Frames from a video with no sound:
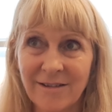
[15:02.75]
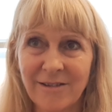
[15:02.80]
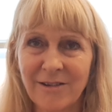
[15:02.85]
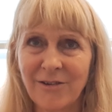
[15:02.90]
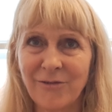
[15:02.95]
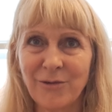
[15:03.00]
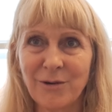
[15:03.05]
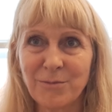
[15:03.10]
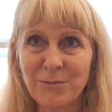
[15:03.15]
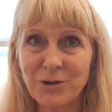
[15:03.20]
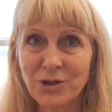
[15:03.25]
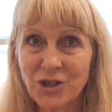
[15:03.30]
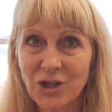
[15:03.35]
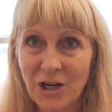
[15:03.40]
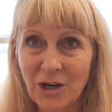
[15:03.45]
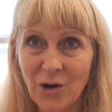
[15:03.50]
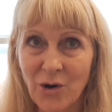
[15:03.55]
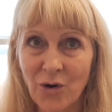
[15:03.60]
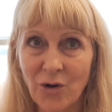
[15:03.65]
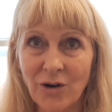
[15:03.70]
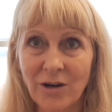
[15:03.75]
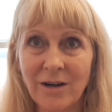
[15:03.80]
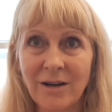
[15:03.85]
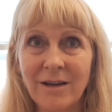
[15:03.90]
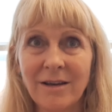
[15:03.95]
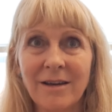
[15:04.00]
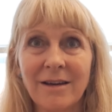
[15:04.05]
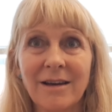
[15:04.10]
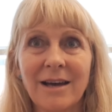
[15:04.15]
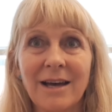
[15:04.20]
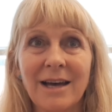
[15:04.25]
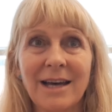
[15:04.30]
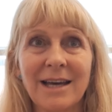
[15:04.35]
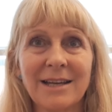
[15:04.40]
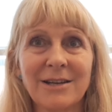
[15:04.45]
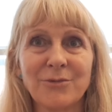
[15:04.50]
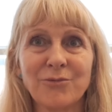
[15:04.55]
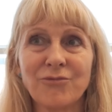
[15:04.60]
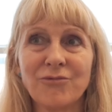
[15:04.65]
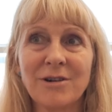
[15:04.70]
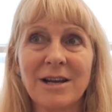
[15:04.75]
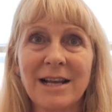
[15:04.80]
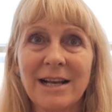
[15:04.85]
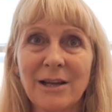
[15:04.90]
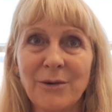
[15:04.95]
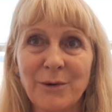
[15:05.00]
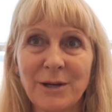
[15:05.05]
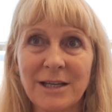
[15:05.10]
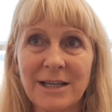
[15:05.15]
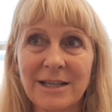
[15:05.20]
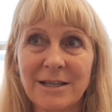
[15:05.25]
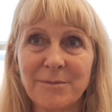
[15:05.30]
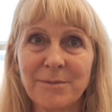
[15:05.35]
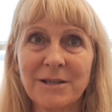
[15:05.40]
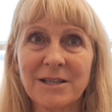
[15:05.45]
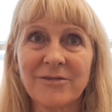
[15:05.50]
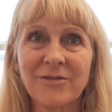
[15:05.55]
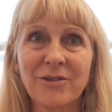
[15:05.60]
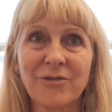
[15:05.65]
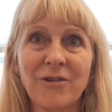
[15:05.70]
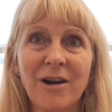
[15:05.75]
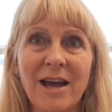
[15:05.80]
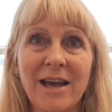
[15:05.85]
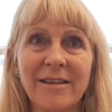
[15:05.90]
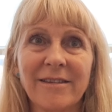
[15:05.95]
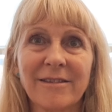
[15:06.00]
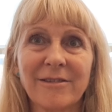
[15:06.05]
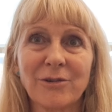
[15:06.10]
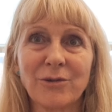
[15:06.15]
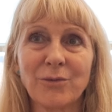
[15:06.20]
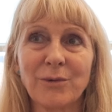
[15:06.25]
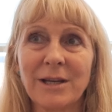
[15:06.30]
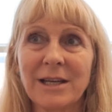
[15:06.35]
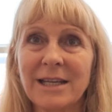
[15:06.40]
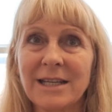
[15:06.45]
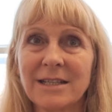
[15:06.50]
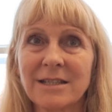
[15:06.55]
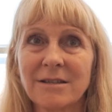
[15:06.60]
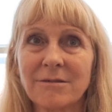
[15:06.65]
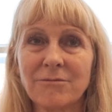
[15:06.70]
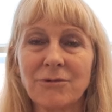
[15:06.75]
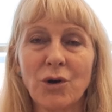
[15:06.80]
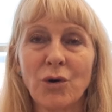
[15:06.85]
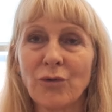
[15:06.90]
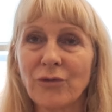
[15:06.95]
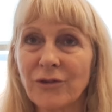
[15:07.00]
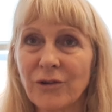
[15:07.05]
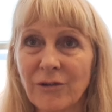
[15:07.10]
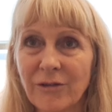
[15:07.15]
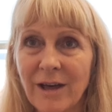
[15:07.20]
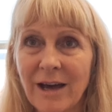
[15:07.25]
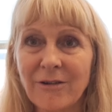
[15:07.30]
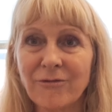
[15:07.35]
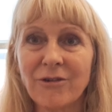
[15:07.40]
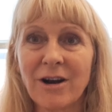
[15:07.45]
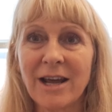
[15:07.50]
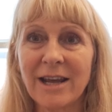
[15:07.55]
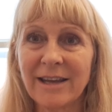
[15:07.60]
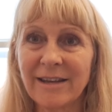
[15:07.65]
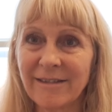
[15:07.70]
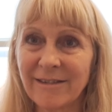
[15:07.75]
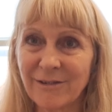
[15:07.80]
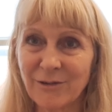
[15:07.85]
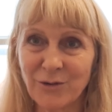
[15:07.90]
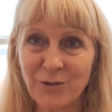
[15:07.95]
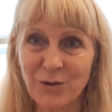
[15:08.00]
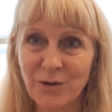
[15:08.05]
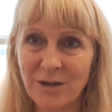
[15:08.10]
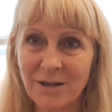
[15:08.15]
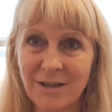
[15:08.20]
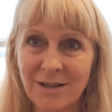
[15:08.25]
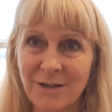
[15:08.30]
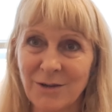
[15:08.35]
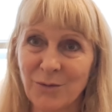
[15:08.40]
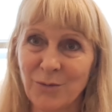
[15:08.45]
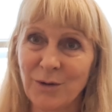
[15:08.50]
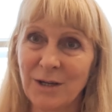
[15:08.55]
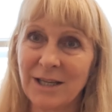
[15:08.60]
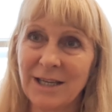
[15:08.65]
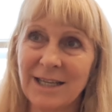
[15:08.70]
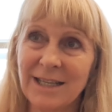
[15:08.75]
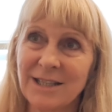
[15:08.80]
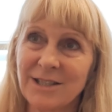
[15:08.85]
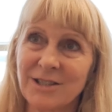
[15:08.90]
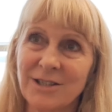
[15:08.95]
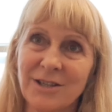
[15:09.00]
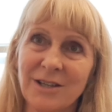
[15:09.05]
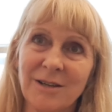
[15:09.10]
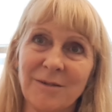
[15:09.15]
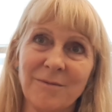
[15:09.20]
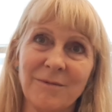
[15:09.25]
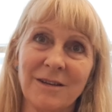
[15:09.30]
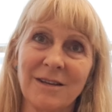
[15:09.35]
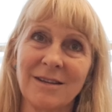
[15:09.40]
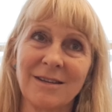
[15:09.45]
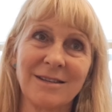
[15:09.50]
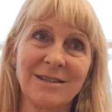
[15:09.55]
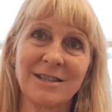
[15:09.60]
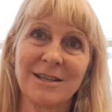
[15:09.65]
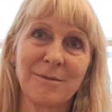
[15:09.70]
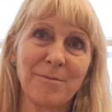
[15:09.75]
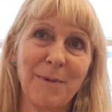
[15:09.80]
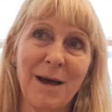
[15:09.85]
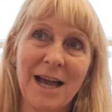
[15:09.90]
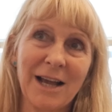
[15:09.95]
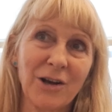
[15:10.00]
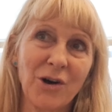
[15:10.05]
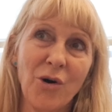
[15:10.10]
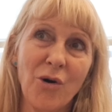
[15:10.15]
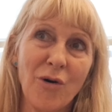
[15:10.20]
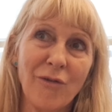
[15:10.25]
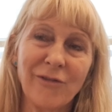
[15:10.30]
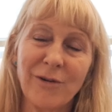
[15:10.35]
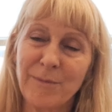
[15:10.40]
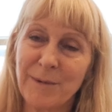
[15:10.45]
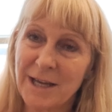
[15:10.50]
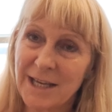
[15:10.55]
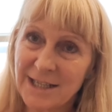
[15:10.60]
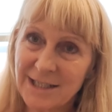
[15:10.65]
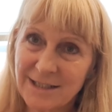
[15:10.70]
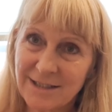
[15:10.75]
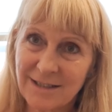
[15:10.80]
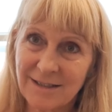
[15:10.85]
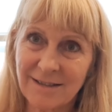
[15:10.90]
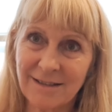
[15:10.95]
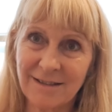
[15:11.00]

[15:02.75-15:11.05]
So if we're pushing on and really we need a bit of a rest, or we need to not do that race, or we need to just back off a bit.